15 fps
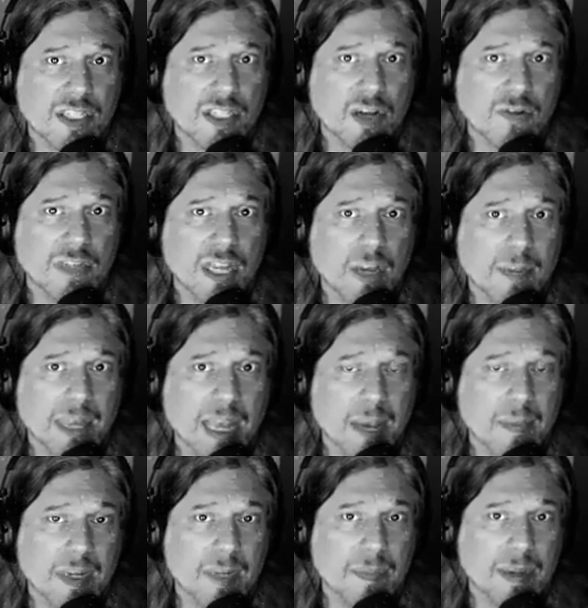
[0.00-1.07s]
Don't tell me how
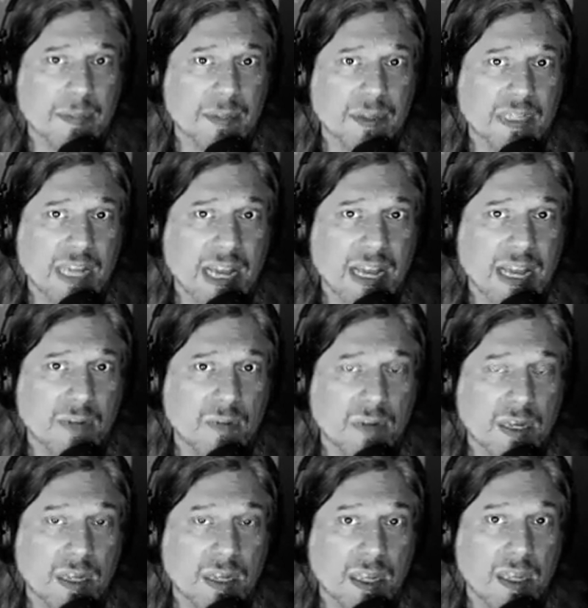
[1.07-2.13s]
many people died
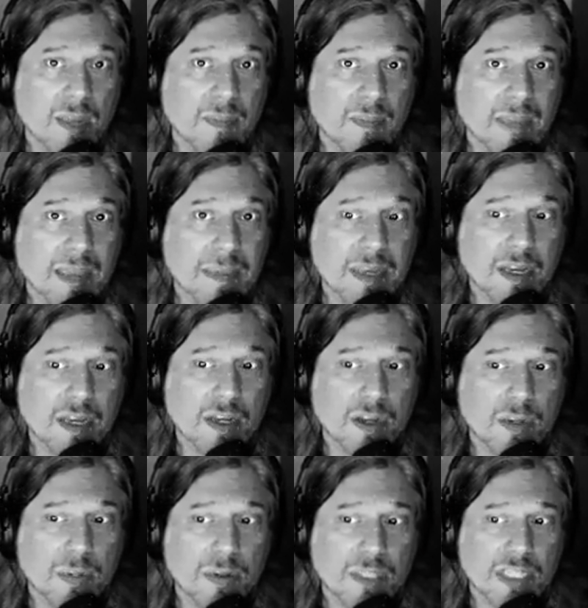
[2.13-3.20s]
when maybe a
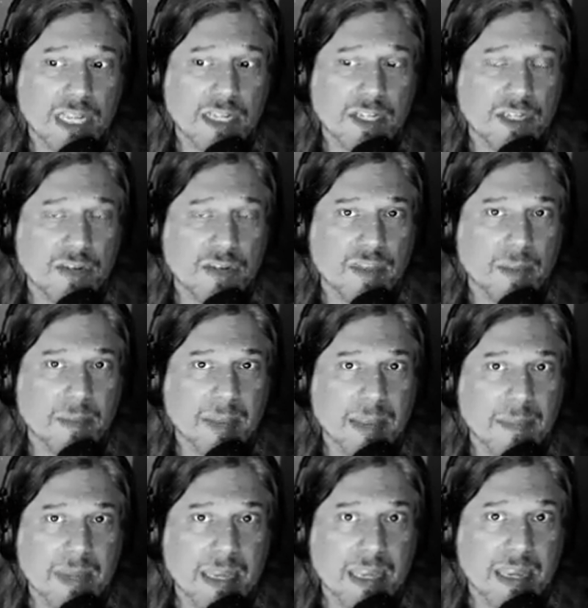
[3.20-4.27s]
good percentage of them,
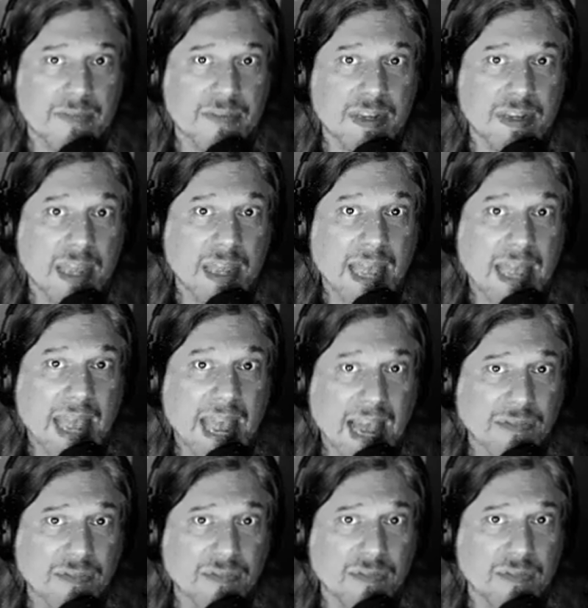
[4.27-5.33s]
maybe even
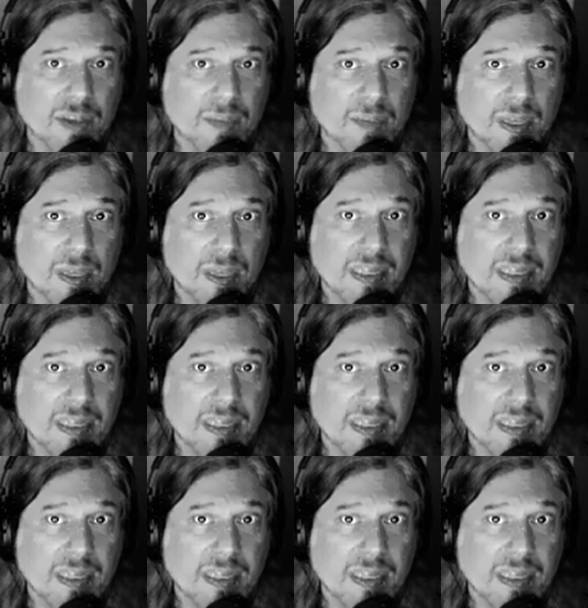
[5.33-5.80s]
half of them,